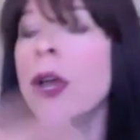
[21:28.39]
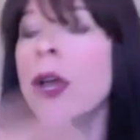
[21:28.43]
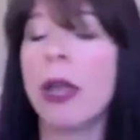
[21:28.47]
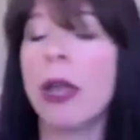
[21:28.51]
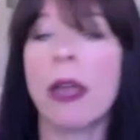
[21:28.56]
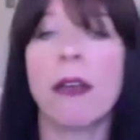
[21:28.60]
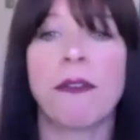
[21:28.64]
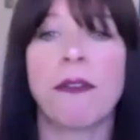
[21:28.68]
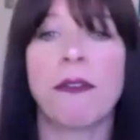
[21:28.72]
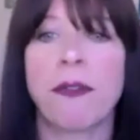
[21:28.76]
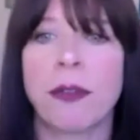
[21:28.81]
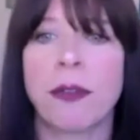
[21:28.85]

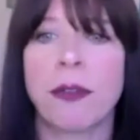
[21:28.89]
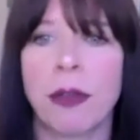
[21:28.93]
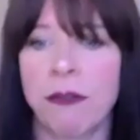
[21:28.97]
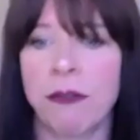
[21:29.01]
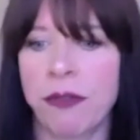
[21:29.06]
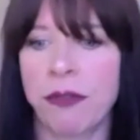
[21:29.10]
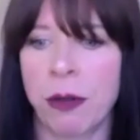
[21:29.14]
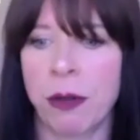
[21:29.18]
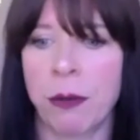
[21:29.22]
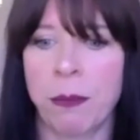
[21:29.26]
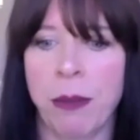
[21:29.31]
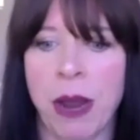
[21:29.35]
if
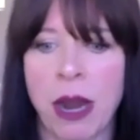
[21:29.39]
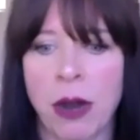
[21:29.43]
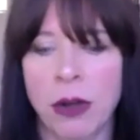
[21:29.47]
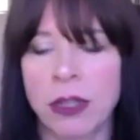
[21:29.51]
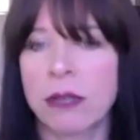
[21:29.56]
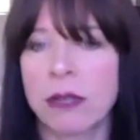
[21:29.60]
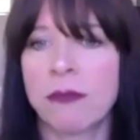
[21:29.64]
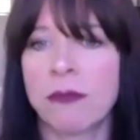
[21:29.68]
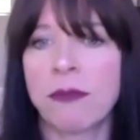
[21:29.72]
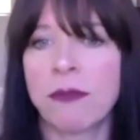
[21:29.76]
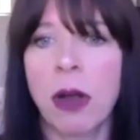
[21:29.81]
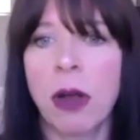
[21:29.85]
their parents
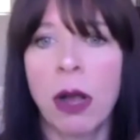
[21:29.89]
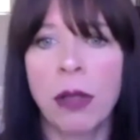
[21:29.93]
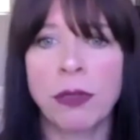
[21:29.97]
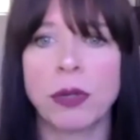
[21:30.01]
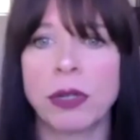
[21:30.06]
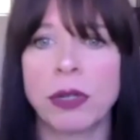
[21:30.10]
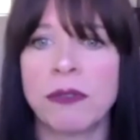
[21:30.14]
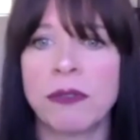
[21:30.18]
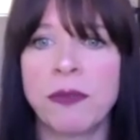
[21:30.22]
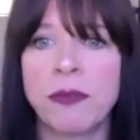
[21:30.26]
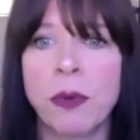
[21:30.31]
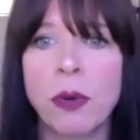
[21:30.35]
have gone
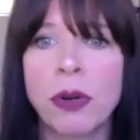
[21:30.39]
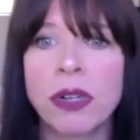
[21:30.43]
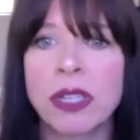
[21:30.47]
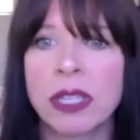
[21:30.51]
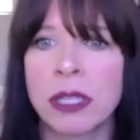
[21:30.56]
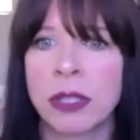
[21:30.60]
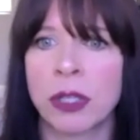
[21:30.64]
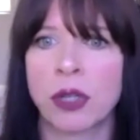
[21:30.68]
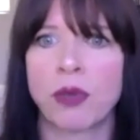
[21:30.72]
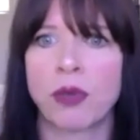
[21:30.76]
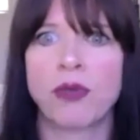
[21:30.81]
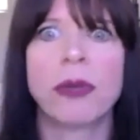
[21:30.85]
through a divorce
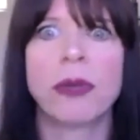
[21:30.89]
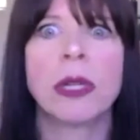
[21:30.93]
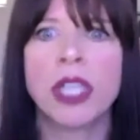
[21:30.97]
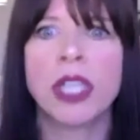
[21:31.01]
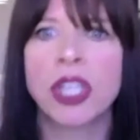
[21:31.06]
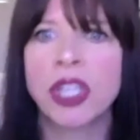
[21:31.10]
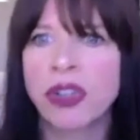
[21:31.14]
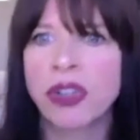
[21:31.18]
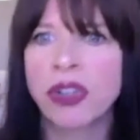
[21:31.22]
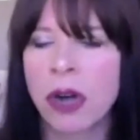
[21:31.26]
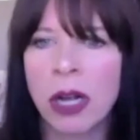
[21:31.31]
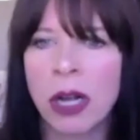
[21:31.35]
and they're really
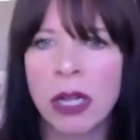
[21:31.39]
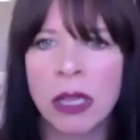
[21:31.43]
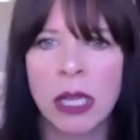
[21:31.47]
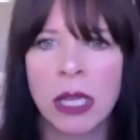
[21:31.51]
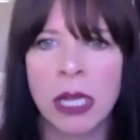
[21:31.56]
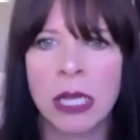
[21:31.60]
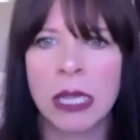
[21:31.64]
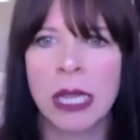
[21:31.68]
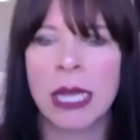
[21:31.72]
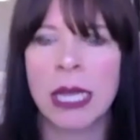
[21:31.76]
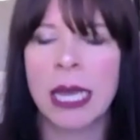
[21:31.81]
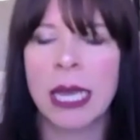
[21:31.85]

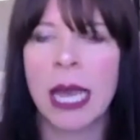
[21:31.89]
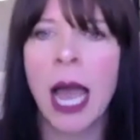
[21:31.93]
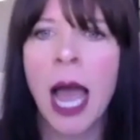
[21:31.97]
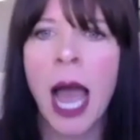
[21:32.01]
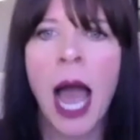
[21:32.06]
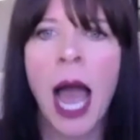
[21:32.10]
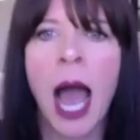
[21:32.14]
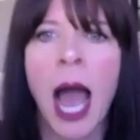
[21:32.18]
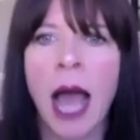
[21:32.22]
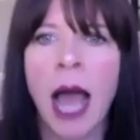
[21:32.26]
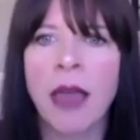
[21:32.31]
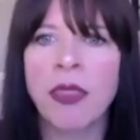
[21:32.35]
struggling, like,
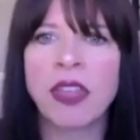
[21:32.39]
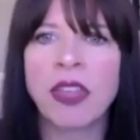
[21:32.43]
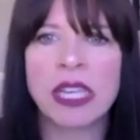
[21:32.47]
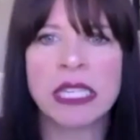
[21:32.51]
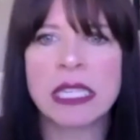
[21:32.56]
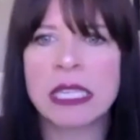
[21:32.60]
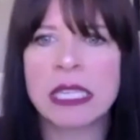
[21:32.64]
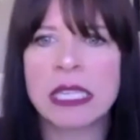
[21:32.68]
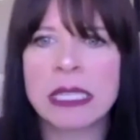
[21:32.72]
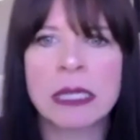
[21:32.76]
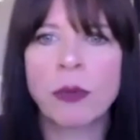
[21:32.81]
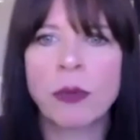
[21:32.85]
this
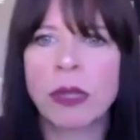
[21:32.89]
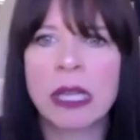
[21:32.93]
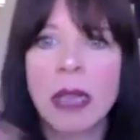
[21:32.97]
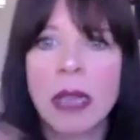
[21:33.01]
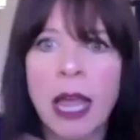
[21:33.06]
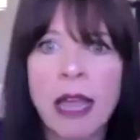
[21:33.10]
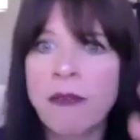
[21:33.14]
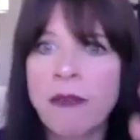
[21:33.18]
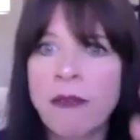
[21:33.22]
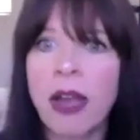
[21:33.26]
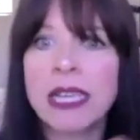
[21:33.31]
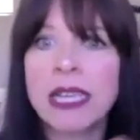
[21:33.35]
isn't the
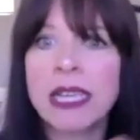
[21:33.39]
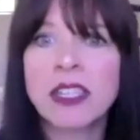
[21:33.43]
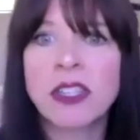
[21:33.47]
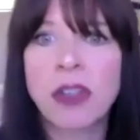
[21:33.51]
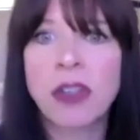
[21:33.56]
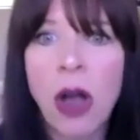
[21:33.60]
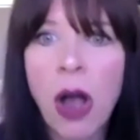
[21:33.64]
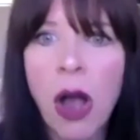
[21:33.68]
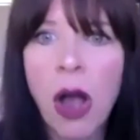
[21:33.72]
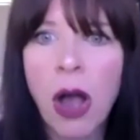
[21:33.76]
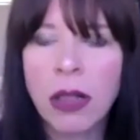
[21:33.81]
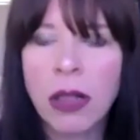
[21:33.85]
life I
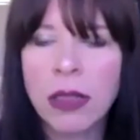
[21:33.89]
saw.